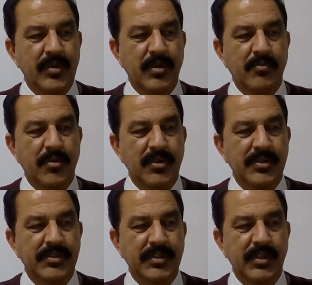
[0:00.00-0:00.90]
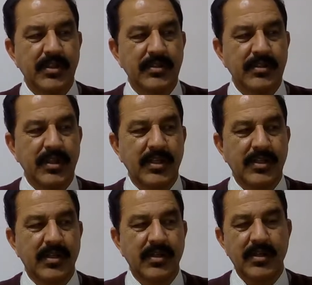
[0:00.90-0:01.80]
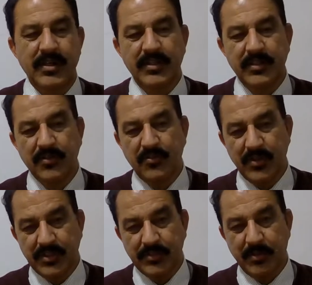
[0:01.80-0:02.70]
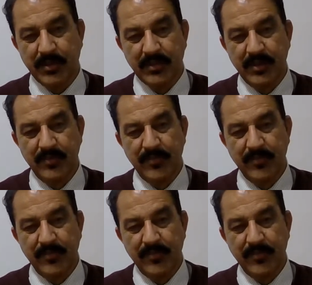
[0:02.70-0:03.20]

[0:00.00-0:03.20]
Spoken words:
components: clay, silica, and feldspar.